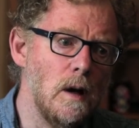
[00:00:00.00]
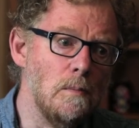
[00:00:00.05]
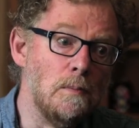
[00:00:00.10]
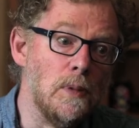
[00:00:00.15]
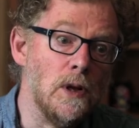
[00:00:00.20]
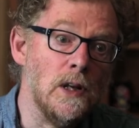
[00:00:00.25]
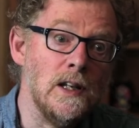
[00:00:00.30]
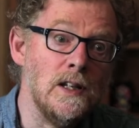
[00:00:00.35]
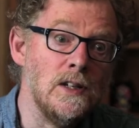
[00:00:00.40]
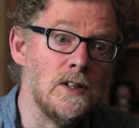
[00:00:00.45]

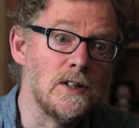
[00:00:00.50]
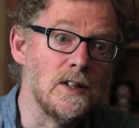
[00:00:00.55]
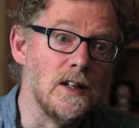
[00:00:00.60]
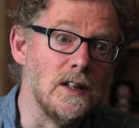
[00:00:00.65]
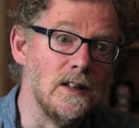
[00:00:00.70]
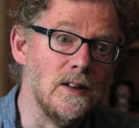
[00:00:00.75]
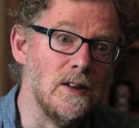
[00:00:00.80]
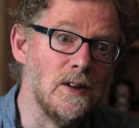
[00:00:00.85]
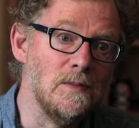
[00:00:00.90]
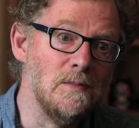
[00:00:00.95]

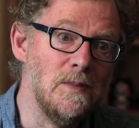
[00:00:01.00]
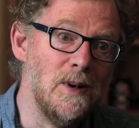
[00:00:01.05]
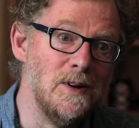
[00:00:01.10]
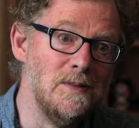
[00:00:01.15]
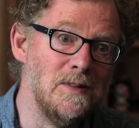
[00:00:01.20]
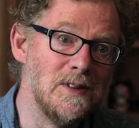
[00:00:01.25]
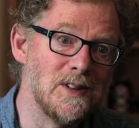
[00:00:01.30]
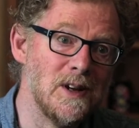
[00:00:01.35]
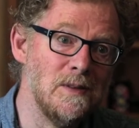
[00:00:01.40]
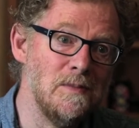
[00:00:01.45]
Policing,
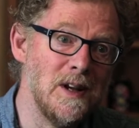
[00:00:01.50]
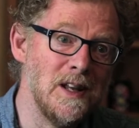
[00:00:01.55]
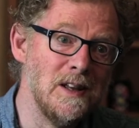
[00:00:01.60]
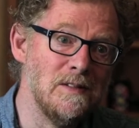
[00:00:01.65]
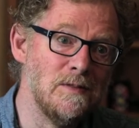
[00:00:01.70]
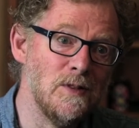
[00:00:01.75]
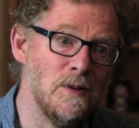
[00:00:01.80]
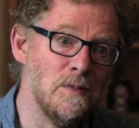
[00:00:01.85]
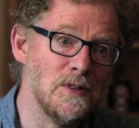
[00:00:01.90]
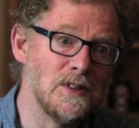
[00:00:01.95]
so many
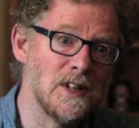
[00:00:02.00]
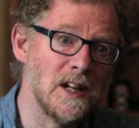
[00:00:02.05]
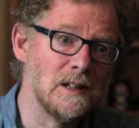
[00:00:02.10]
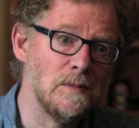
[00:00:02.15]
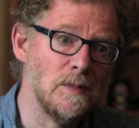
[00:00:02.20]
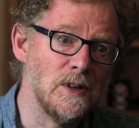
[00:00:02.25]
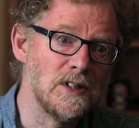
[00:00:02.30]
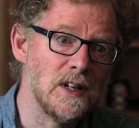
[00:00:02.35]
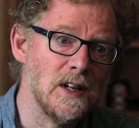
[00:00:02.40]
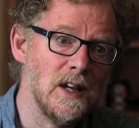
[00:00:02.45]
informal
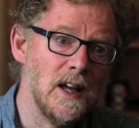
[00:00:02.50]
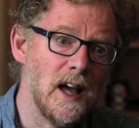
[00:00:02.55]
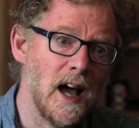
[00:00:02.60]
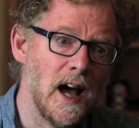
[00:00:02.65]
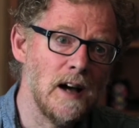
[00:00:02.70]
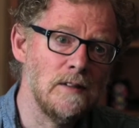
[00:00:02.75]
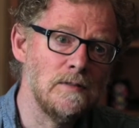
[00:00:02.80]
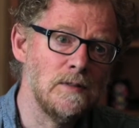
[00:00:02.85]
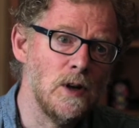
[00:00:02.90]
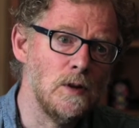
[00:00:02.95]
settlements
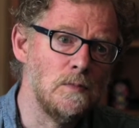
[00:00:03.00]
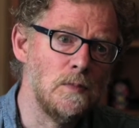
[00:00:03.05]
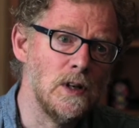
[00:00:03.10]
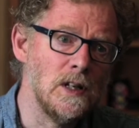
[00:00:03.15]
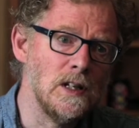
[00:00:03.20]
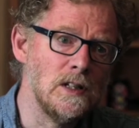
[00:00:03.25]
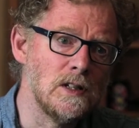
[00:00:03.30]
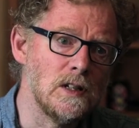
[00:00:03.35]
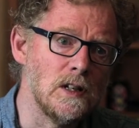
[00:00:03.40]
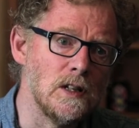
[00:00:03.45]
have no
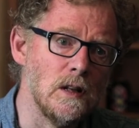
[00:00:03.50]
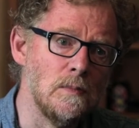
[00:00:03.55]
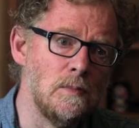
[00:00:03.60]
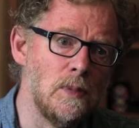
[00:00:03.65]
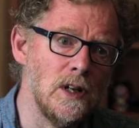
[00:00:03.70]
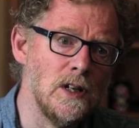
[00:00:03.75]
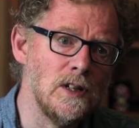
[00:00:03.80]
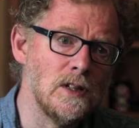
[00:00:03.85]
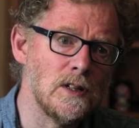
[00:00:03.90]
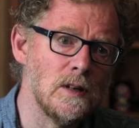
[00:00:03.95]
policing. The
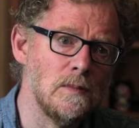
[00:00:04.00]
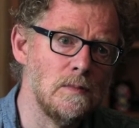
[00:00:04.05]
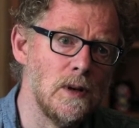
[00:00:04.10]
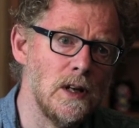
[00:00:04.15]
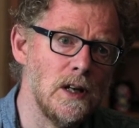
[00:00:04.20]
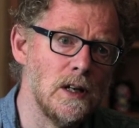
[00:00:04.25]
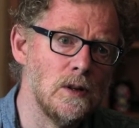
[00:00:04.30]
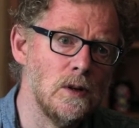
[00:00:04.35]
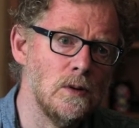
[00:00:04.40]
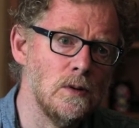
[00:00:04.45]
police
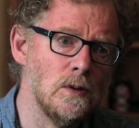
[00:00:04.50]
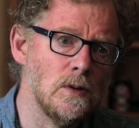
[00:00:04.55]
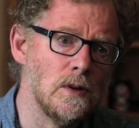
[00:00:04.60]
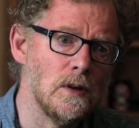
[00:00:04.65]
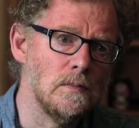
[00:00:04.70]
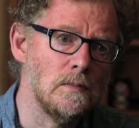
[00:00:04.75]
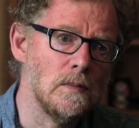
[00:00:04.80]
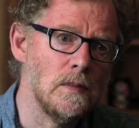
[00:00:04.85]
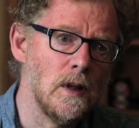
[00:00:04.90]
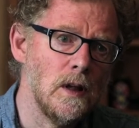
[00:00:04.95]
simply ignore
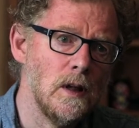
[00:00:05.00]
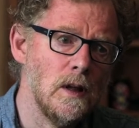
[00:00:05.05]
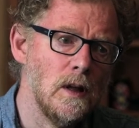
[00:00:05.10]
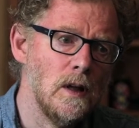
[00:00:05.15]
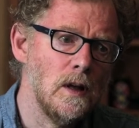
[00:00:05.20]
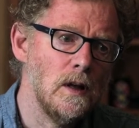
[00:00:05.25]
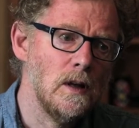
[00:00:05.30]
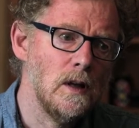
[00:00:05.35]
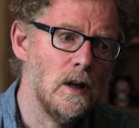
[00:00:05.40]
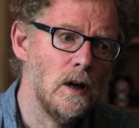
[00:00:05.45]
them.
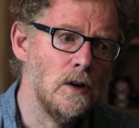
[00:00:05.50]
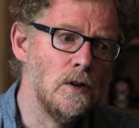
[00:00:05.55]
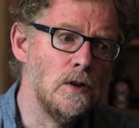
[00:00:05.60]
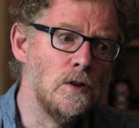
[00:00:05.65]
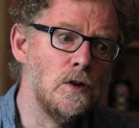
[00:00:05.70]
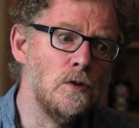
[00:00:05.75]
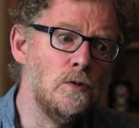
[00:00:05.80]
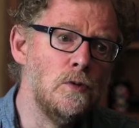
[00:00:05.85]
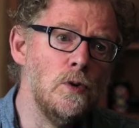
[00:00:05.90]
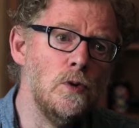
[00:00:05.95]

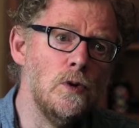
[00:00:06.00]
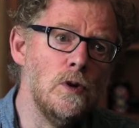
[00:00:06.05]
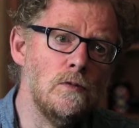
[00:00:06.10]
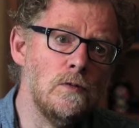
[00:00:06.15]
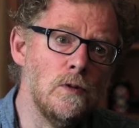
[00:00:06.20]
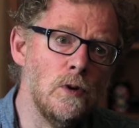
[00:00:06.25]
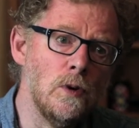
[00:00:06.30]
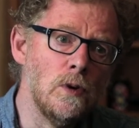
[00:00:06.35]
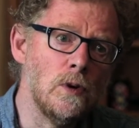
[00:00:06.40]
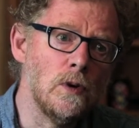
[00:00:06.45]
The rule
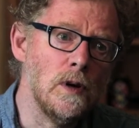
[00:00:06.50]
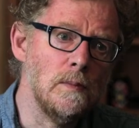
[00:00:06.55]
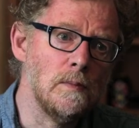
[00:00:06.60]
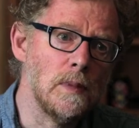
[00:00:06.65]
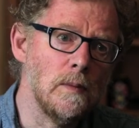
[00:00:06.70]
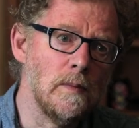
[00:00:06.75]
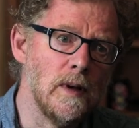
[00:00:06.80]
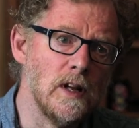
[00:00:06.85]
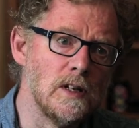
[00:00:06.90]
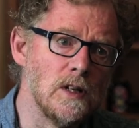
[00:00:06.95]
of law
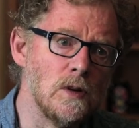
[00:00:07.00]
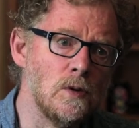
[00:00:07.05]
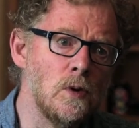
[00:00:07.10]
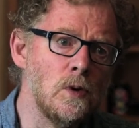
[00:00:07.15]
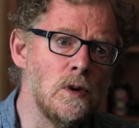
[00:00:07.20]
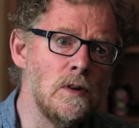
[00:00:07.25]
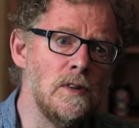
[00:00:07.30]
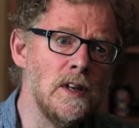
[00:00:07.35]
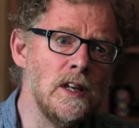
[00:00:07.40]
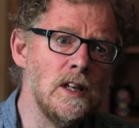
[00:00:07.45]
implemented.
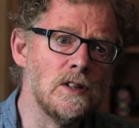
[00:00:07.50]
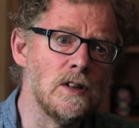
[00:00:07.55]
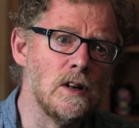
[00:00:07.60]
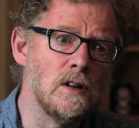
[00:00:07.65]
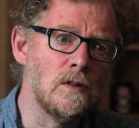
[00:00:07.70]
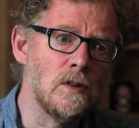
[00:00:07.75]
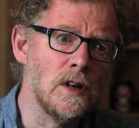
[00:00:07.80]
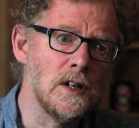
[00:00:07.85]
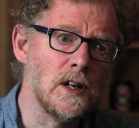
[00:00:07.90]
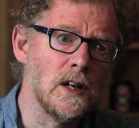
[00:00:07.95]
All of these are
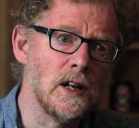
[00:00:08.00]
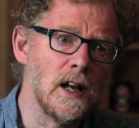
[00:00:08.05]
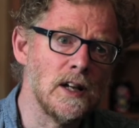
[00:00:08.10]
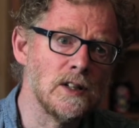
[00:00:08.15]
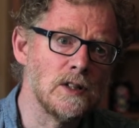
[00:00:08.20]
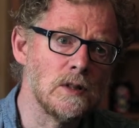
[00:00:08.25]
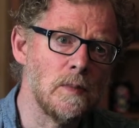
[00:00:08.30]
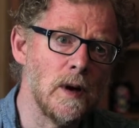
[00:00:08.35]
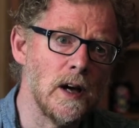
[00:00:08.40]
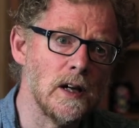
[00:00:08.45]
critical
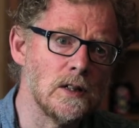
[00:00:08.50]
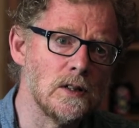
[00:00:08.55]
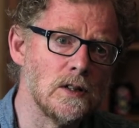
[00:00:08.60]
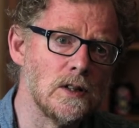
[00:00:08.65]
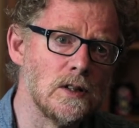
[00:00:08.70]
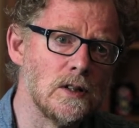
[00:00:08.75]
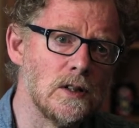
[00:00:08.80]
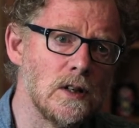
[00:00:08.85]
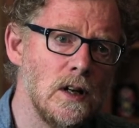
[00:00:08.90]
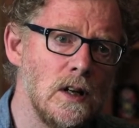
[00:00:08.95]

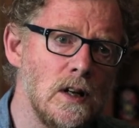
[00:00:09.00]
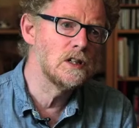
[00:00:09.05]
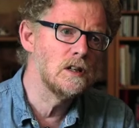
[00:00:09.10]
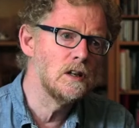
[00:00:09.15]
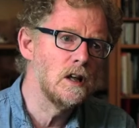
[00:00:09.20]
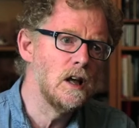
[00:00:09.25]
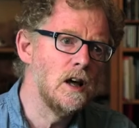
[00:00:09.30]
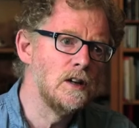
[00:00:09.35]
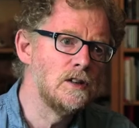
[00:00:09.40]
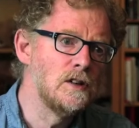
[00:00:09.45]
aspects.
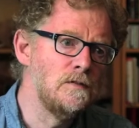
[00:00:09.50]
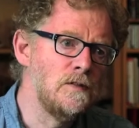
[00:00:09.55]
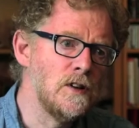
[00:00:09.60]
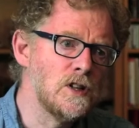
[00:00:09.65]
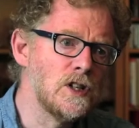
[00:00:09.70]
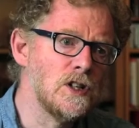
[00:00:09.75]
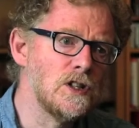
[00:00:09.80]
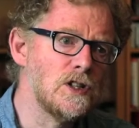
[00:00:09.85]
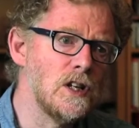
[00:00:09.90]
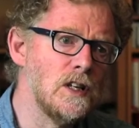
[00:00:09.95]
A
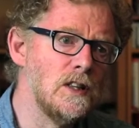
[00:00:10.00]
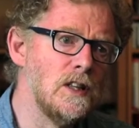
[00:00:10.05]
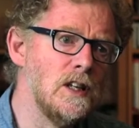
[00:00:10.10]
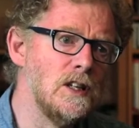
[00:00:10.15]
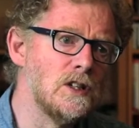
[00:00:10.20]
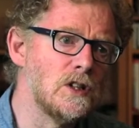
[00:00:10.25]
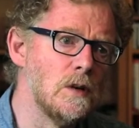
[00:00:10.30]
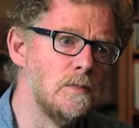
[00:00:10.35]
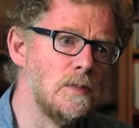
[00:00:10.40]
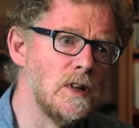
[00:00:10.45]
deficiency in
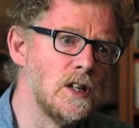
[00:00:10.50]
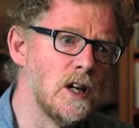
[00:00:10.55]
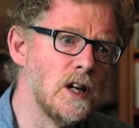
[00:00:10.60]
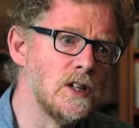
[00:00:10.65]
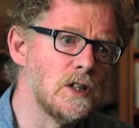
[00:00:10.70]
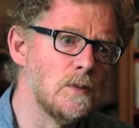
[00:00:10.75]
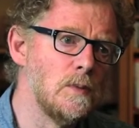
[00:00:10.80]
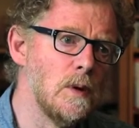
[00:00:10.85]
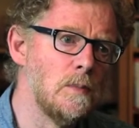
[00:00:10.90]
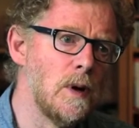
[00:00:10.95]
these can be
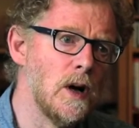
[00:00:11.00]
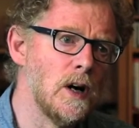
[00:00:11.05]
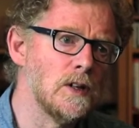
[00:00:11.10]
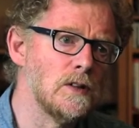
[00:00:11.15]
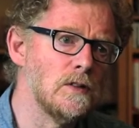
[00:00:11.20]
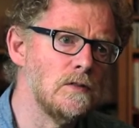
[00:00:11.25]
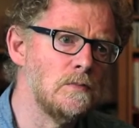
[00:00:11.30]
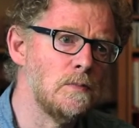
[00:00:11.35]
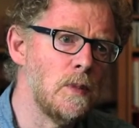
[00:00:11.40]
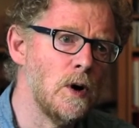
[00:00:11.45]
judged to be
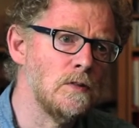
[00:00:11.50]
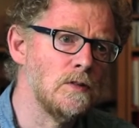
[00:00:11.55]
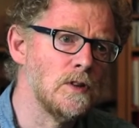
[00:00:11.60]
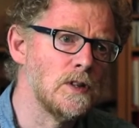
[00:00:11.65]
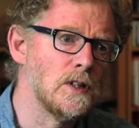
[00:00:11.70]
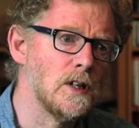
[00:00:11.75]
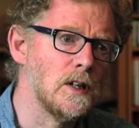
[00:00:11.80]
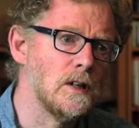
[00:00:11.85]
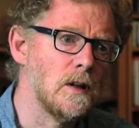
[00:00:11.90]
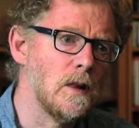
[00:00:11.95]
part of
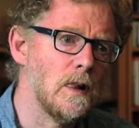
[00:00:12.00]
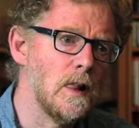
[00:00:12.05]
poverty.